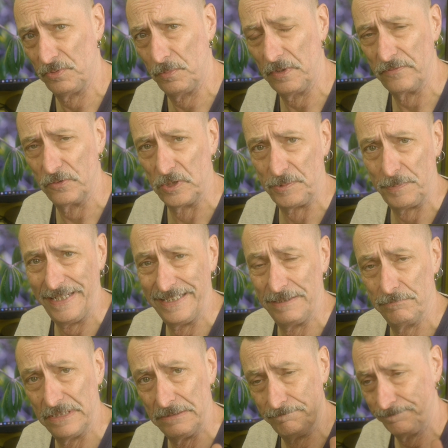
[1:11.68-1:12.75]
with my voice back then,
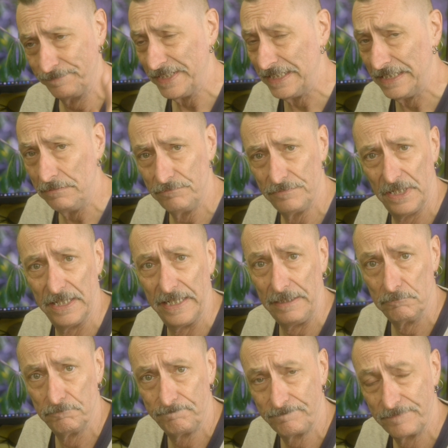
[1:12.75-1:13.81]
but hey.
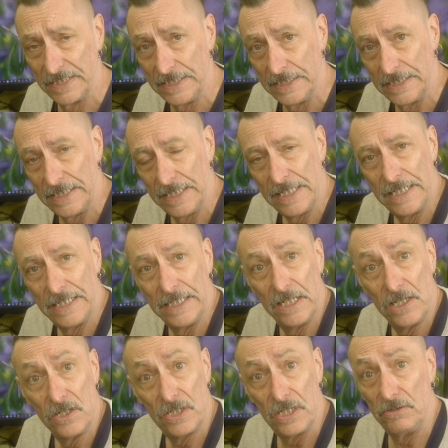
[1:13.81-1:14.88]

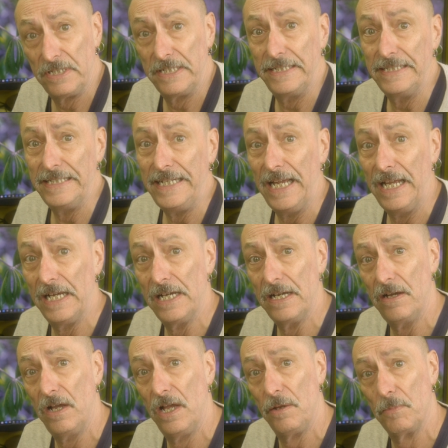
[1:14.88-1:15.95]
So today
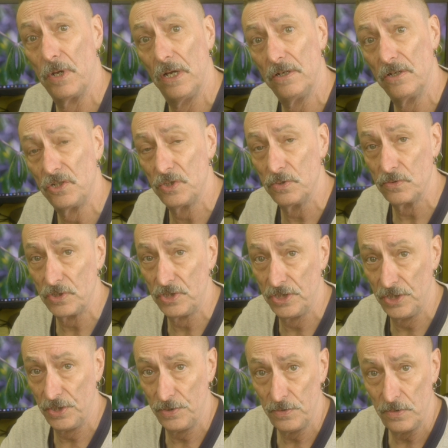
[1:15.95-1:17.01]
I'm going to talk to
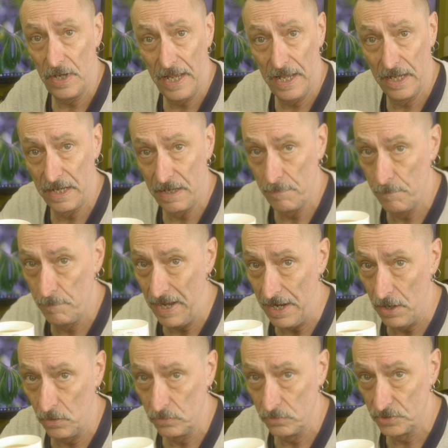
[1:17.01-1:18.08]
you
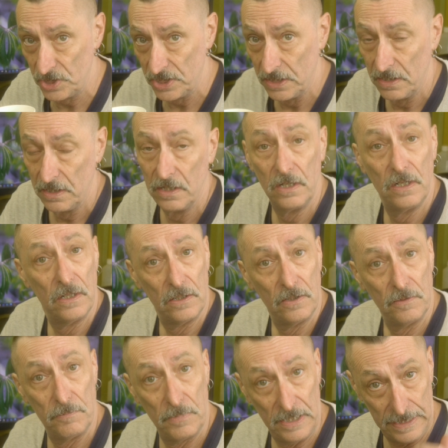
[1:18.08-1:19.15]
about
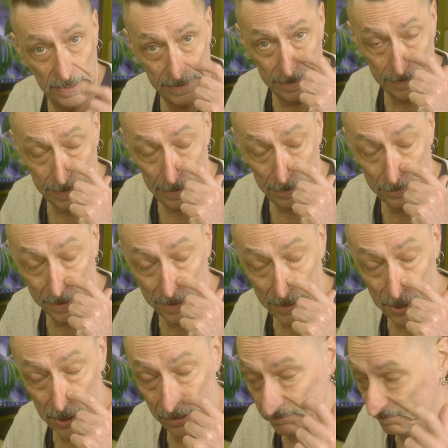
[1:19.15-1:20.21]
my latest
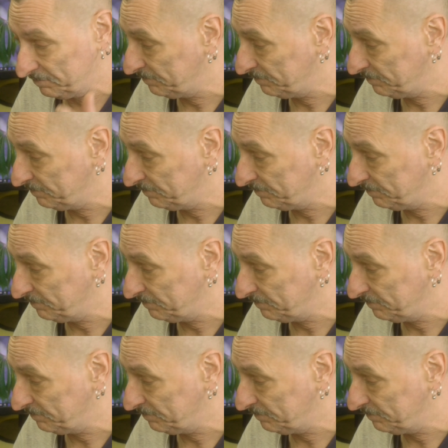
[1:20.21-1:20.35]
acquisition,